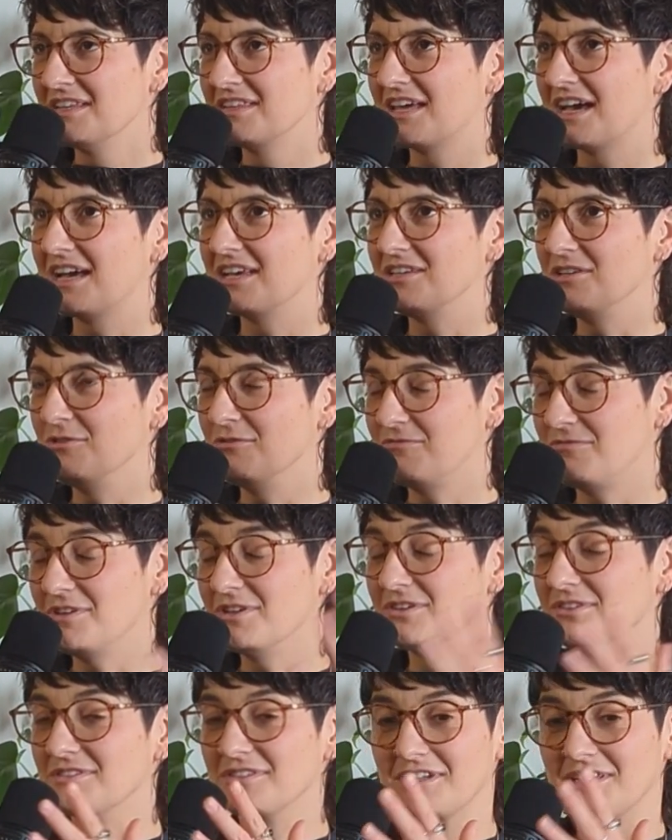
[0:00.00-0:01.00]
that you
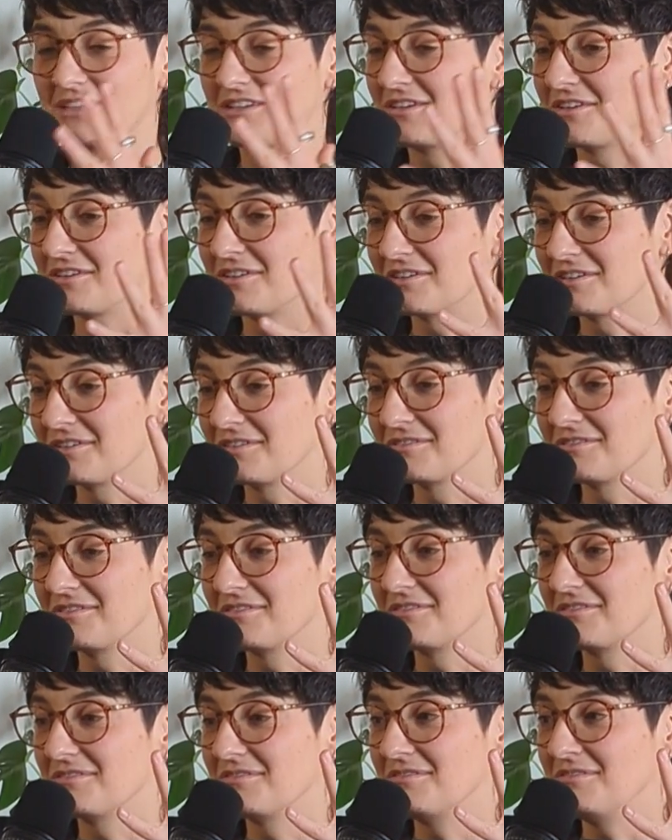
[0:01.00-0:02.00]
feel like you're,
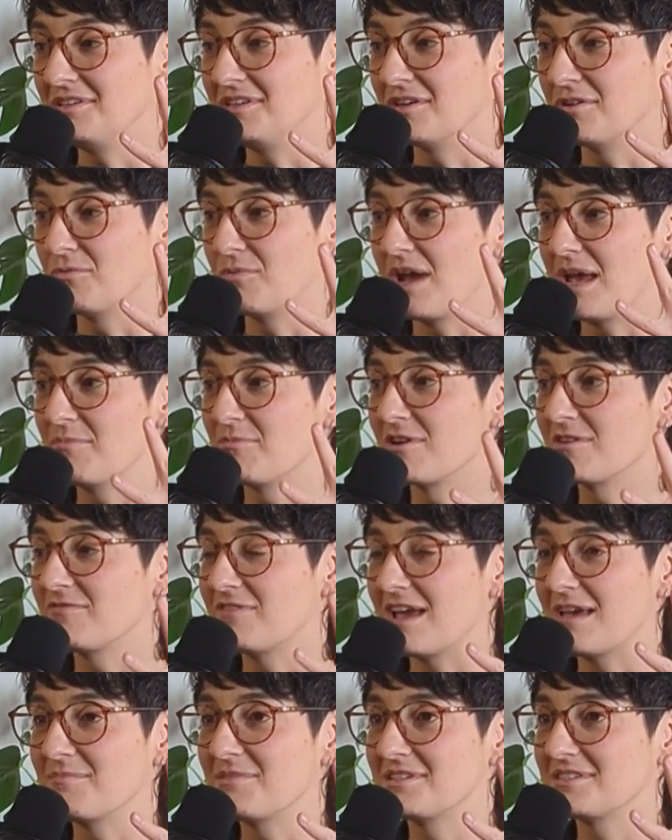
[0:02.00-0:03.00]
you know, way more
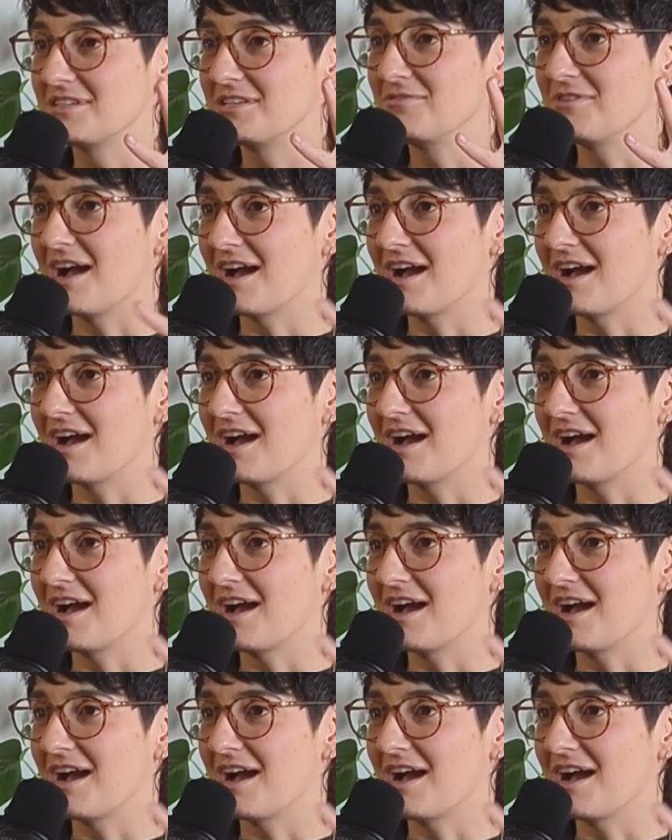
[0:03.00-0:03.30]
famous than you